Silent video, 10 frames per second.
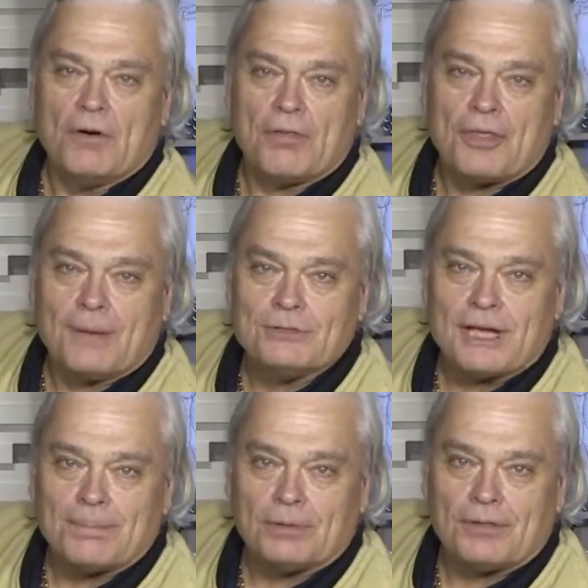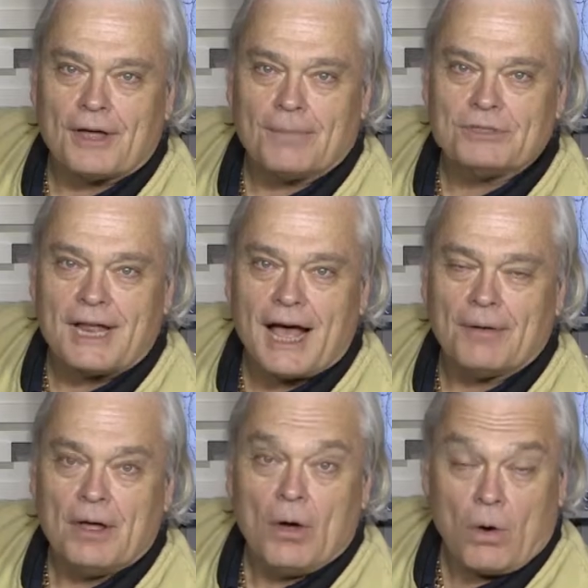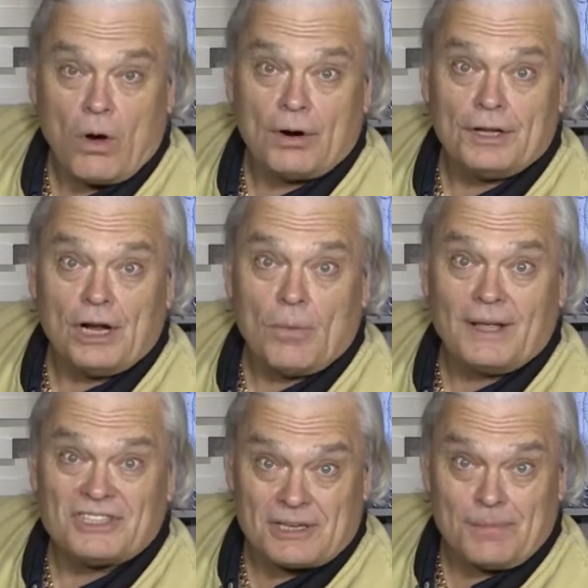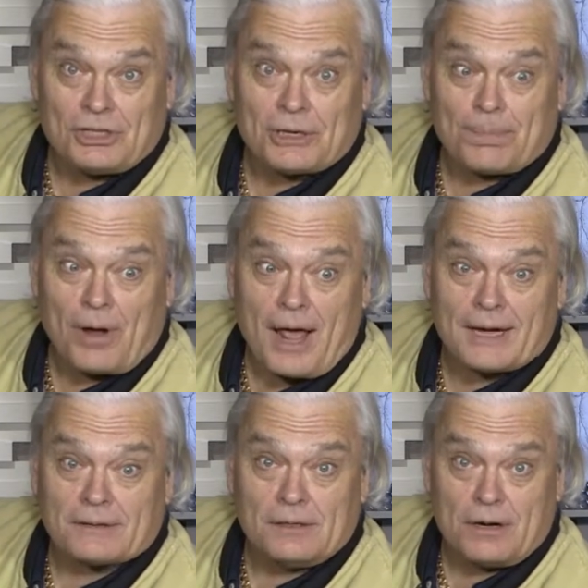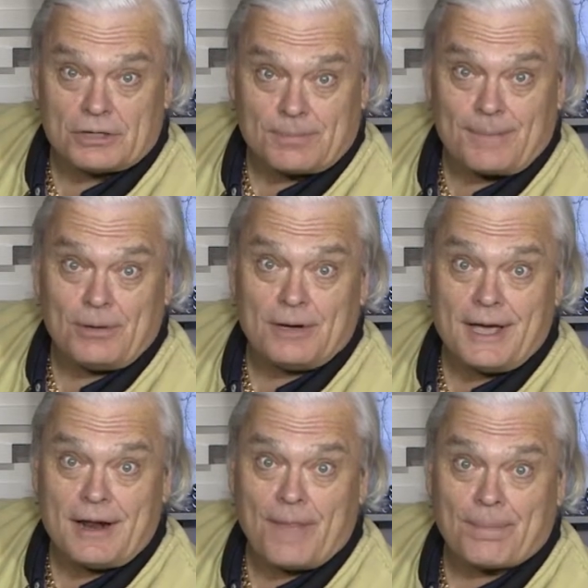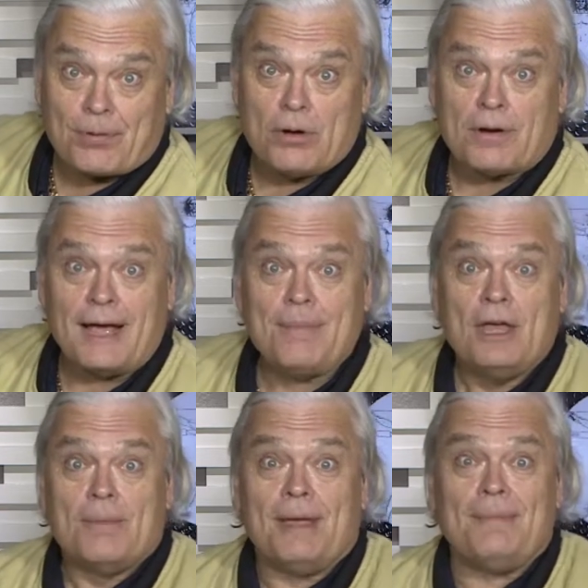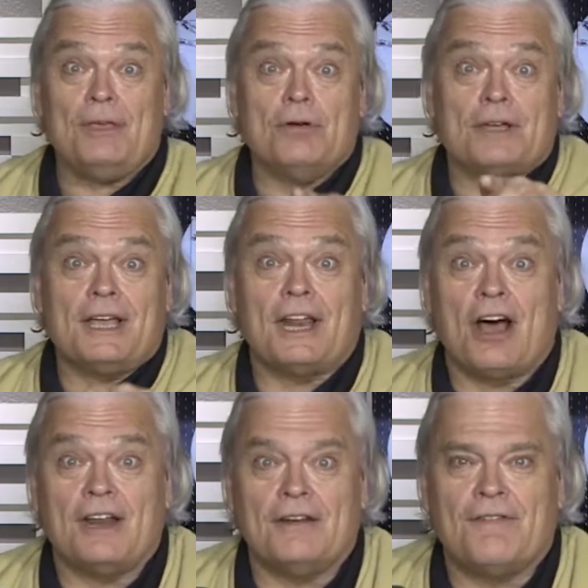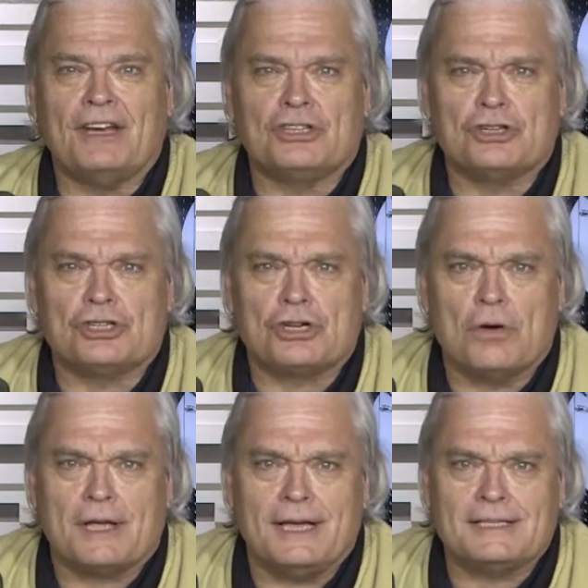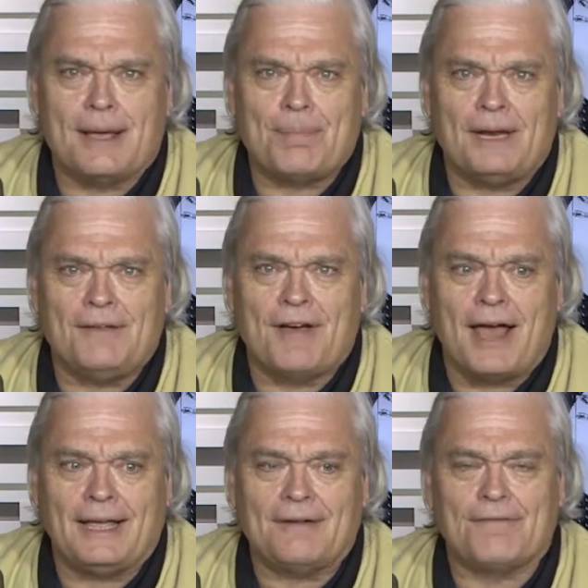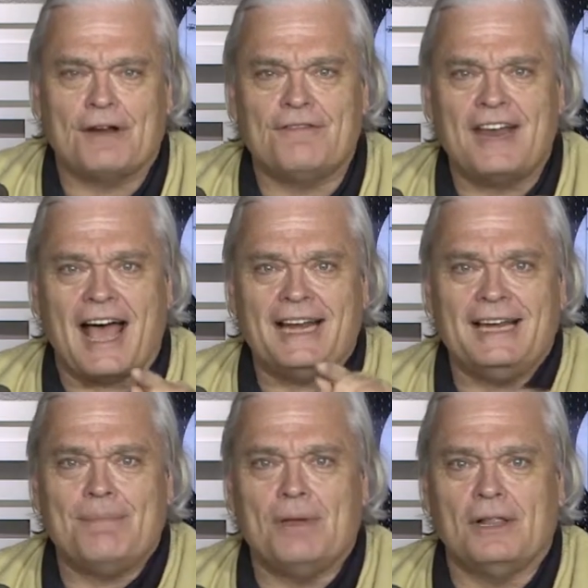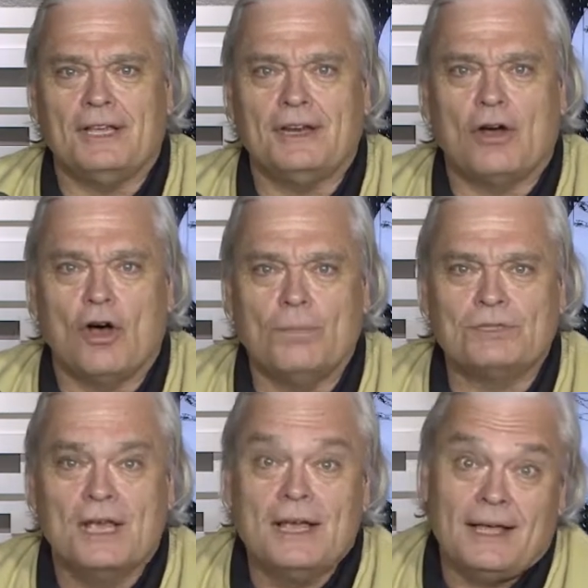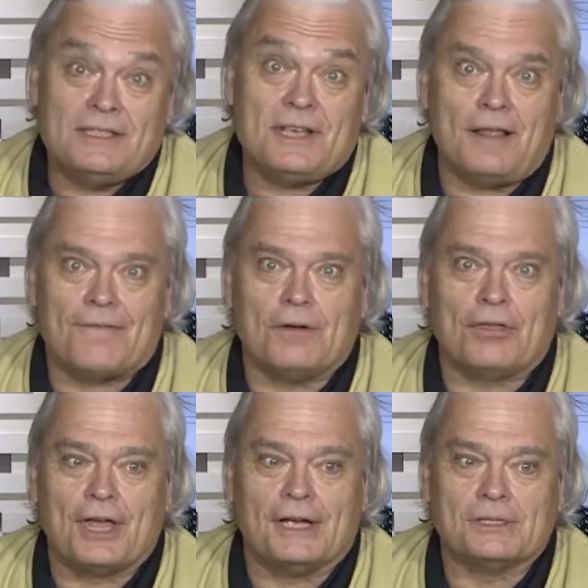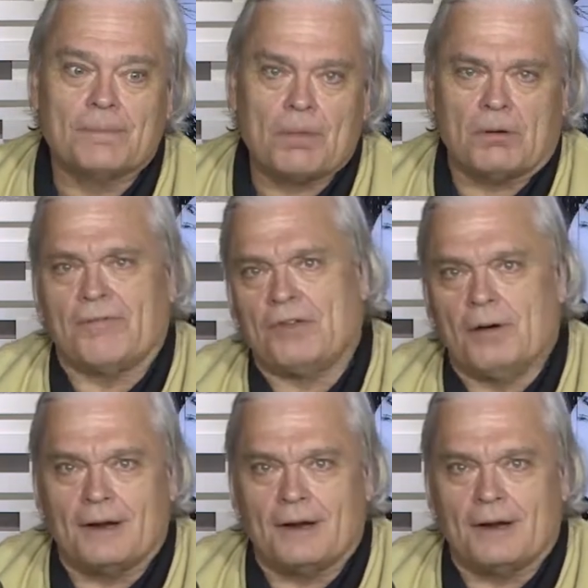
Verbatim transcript: Vote thumbs up or thumbs down. Or, you know what? Submit your product. Who knows? Maybe you can get on the program. Maybe you can get on Inventors Showcase up in Evine get in front of 90 million homes and sell a few things or a few